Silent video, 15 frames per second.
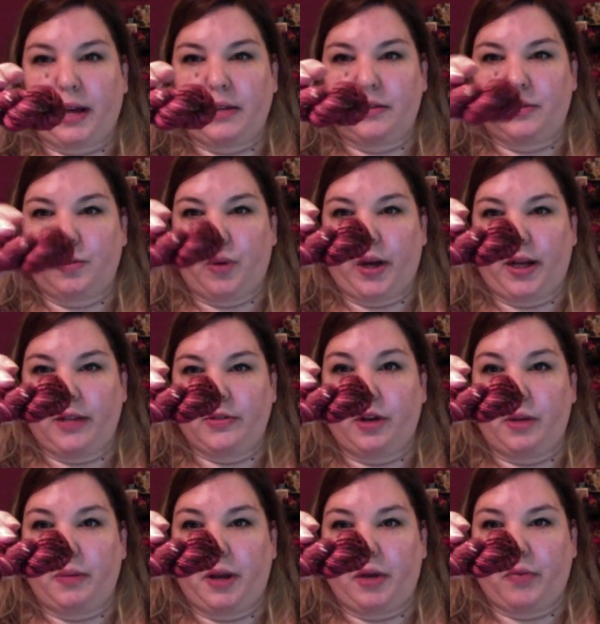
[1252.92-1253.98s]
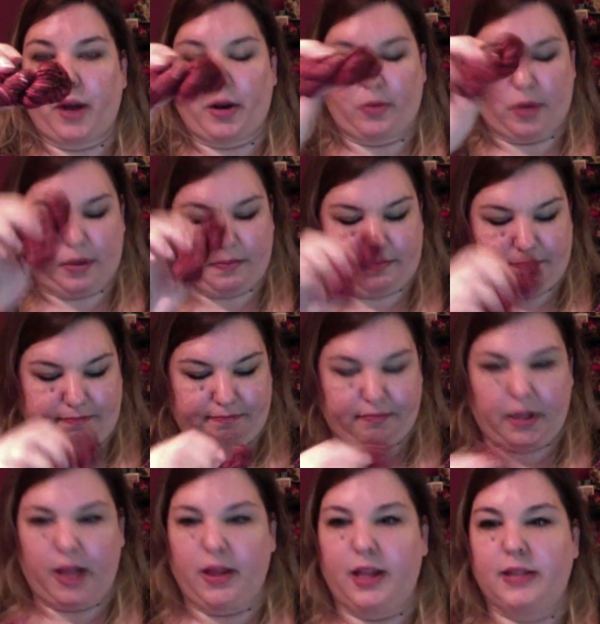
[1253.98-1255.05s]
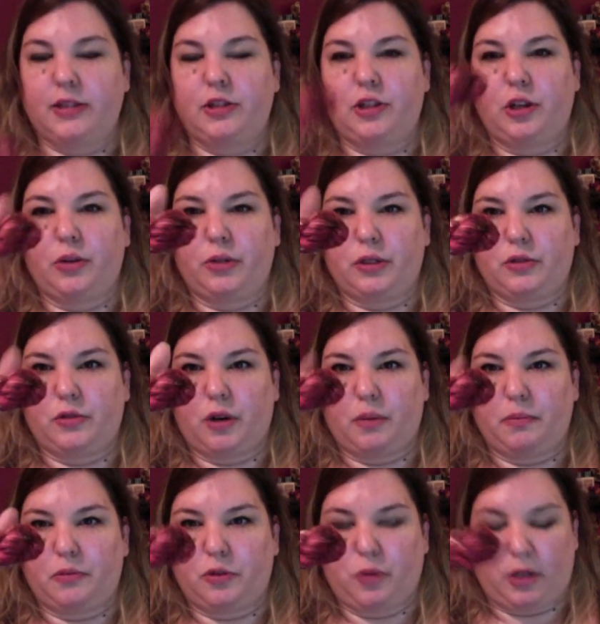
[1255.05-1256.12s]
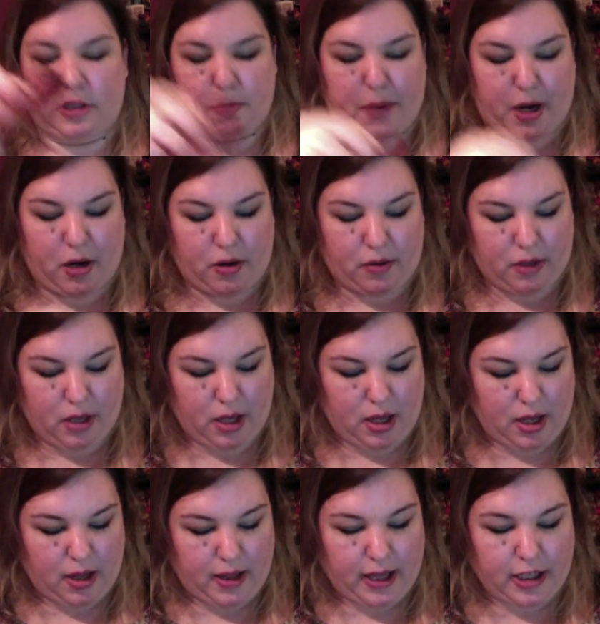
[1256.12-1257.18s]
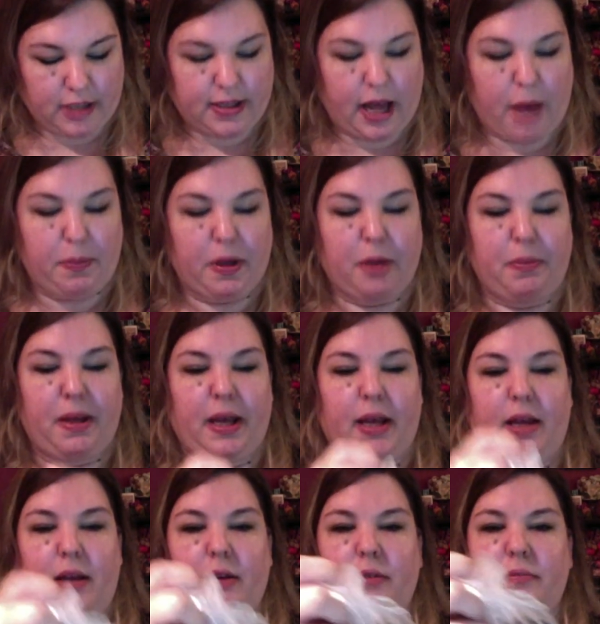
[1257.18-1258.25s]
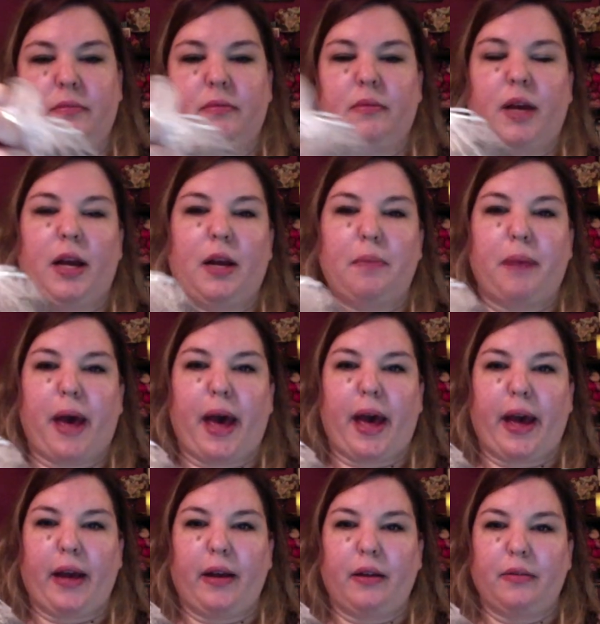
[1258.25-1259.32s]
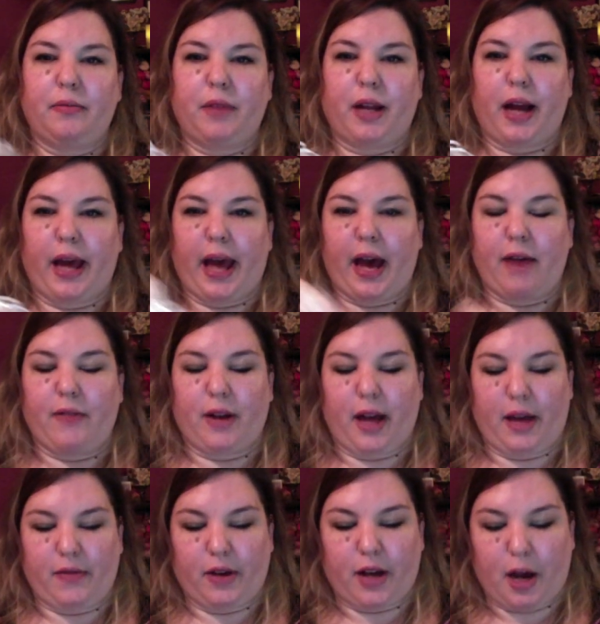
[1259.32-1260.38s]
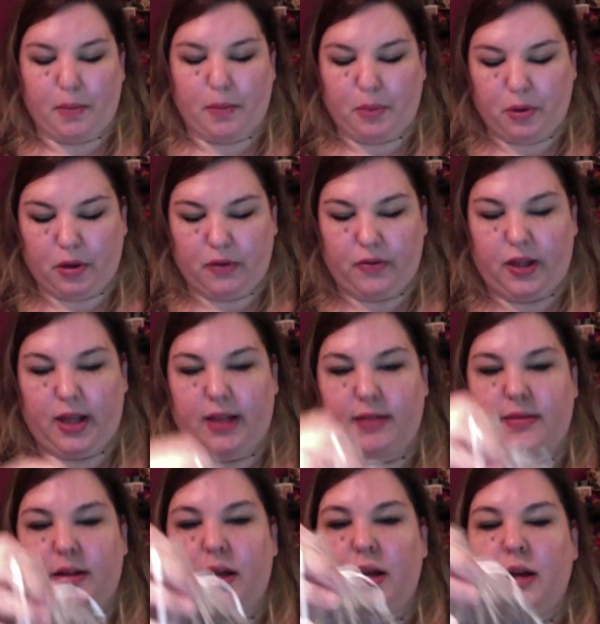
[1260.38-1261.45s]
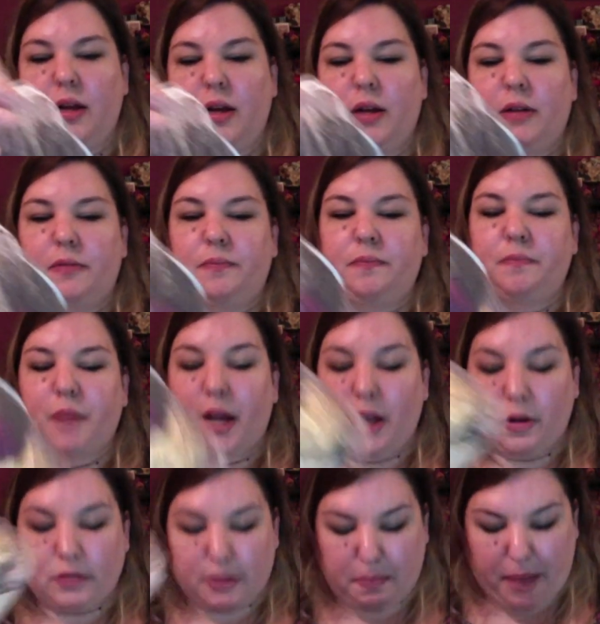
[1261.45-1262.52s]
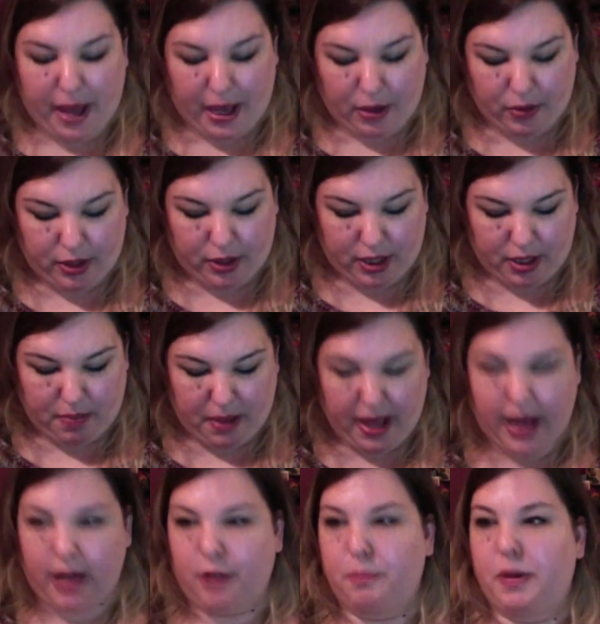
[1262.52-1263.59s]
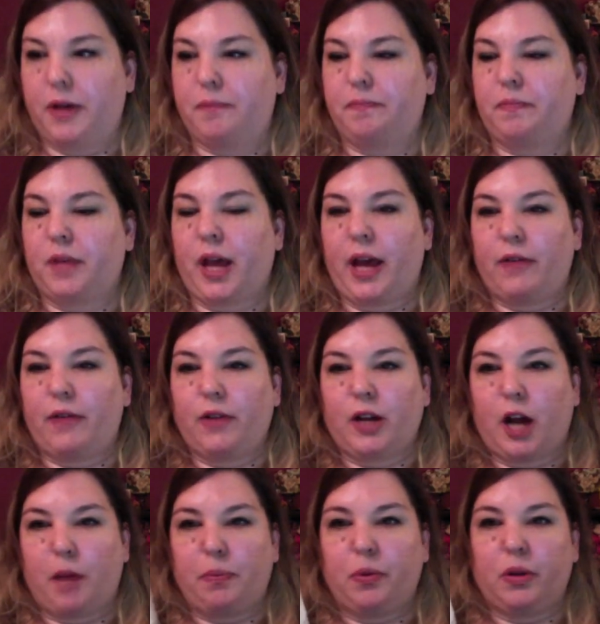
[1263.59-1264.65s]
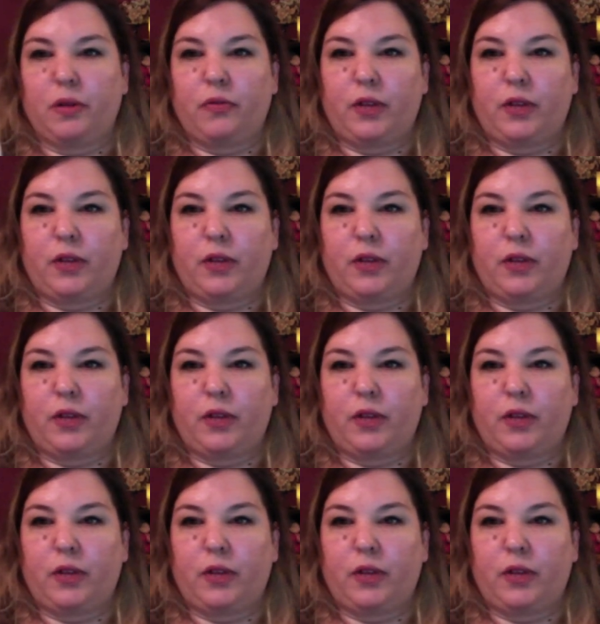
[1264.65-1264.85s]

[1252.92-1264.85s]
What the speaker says: one is going to be a red one. And this too is from Sweet Sparrow. They just happen to be in a bag that I have, and I have a couple of these. I know it's a bag within a bag, but I have a couple of